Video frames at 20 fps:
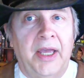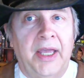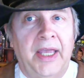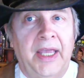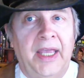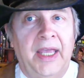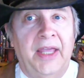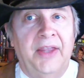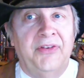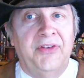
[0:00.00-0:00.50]

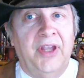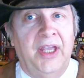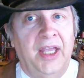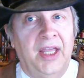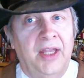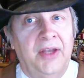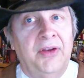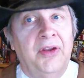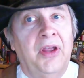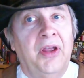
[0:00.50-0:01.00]
as
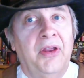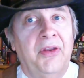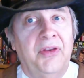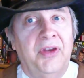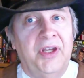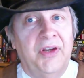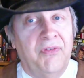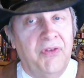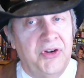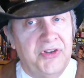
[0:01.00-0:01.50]
in The
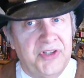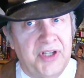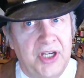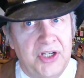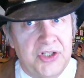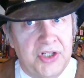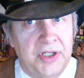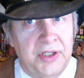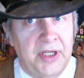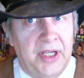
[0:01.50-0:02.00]
Difference
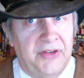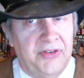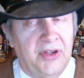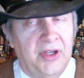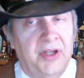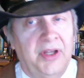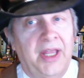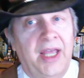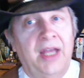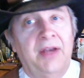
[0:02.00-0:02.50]
Engine, as
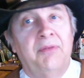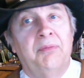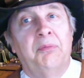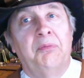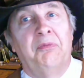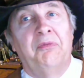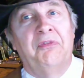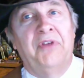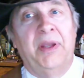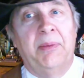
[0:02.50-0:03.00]
in that
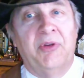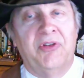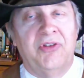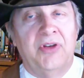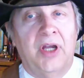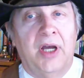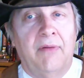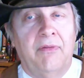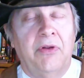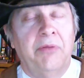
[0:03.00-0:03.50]
famous
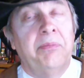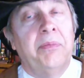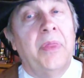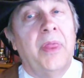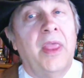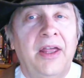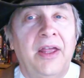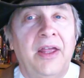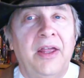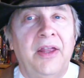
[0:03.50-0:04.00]
novel.
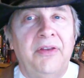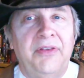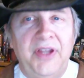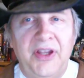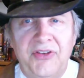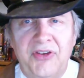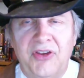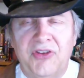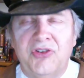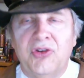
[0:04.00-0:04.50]

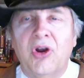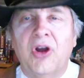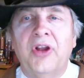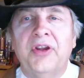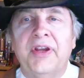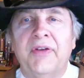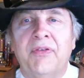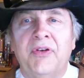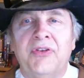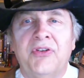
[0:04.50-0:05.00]
These historical
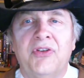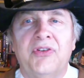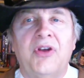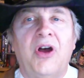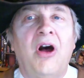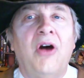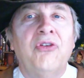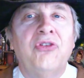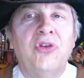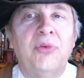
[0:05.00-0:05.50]
differences
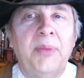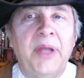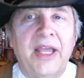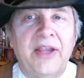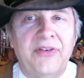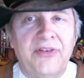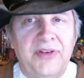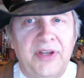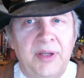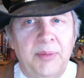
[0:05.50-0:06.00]
also make
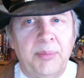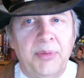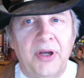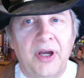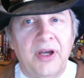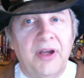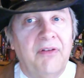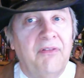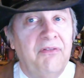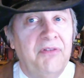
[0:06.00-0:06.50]

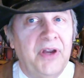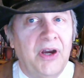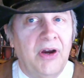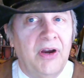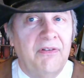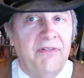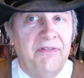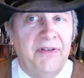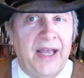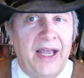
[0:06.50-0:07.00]
steampunk
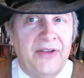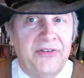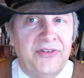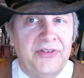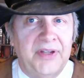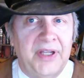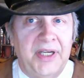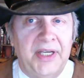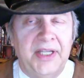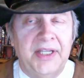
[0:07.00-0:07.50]
very
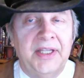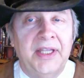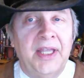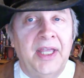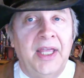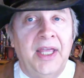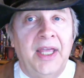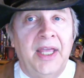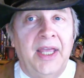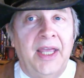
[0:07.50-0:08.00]
fascinating
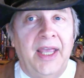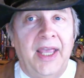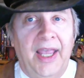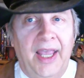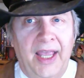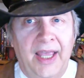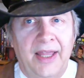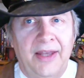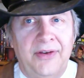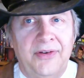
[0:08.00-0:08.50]

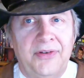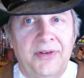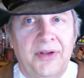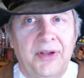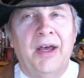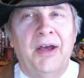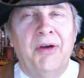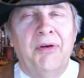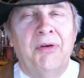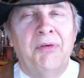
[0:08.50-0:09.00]
and
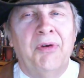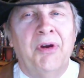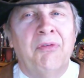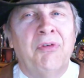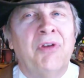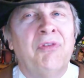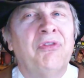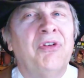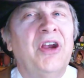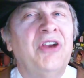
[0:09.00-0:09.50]
a
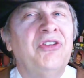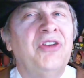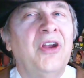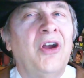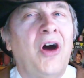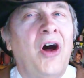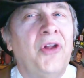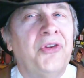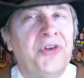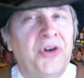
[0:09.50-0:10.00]
refreshing
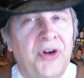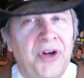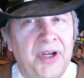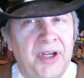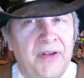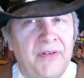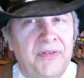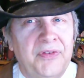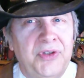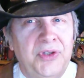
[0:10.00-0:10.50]

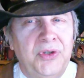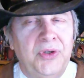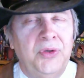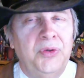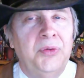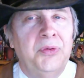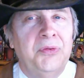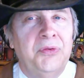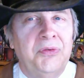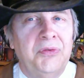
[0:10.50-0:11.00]
alternative
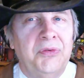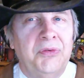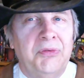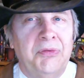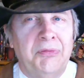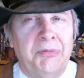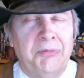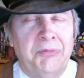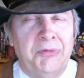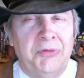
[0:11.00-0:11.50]
to
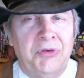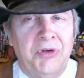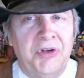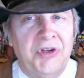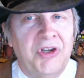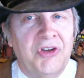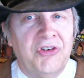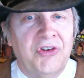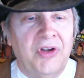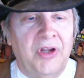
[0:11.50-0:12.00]

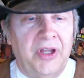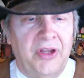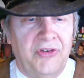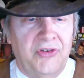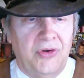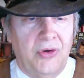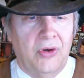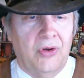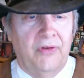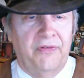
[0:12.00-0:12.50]
traditional
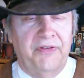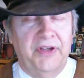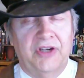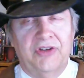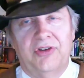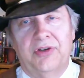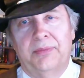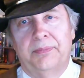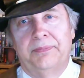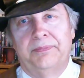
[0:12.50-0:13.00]
historical fiction.